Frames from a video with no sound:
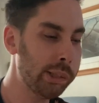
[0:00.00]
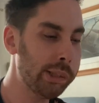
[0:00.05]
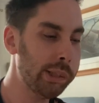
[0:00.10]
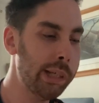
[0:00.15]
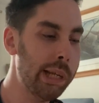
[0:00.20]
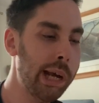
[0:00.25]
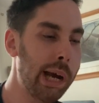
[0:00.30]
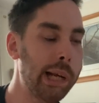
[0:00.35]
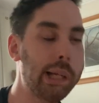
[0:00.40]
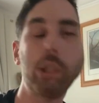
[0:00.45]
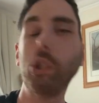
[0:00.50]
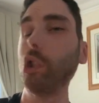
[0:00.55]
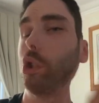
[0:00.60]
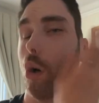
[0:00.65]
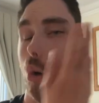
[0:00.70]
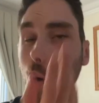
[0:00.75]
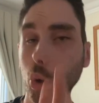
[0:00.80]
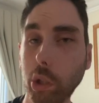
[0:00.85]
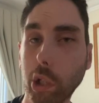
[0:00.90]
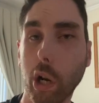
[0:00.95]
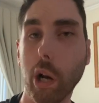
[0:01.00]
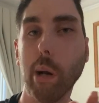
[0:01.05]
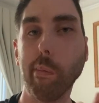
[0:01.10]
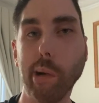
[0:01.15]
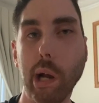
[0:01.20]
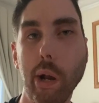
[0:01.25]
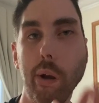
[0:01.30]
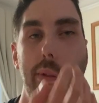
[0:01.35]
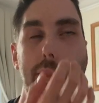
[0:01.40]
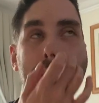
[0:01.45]
And then I told her
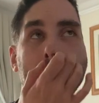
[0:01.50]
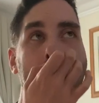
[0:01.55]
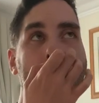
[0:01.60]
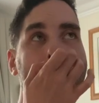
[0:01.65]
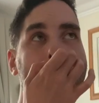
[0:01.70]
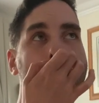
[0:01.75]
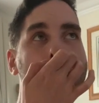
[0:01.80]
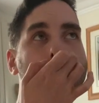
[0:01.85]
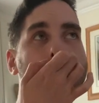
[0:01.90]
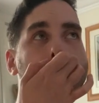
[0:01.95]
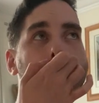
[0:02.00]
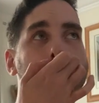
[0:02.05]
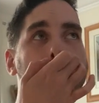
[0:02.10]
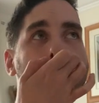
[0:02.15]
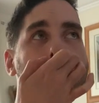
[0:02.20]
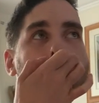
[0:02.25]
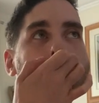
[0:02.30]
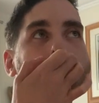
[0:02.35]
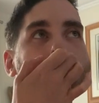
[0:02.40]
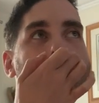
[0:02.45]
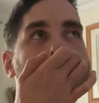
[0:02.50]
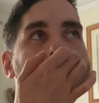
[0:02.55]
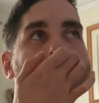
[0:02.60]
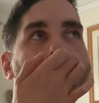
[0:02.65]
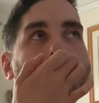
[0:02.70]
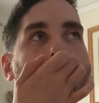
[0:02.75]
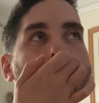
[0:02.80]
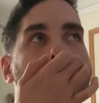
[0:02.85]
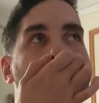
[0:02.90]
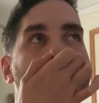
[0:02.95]
about that situation
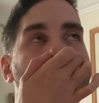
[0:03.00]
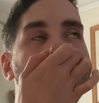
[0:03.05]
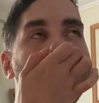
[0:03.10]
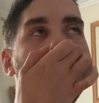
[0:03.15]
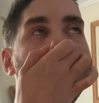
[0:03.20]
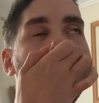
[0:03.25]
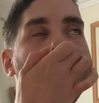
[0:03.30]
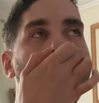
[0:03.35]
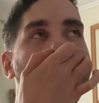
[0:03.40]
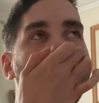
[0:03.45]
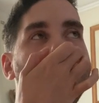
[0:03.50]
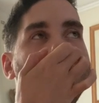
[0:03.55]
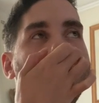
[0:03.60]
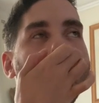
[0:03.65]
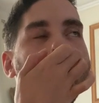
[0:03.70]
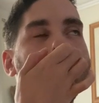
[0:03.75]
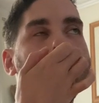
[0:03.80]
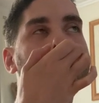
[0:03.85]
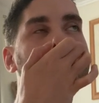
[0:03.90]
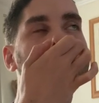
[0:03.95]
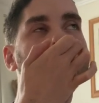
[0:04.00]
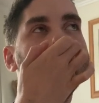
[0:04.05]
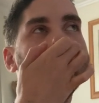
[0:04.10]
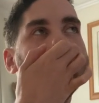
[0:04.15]
um,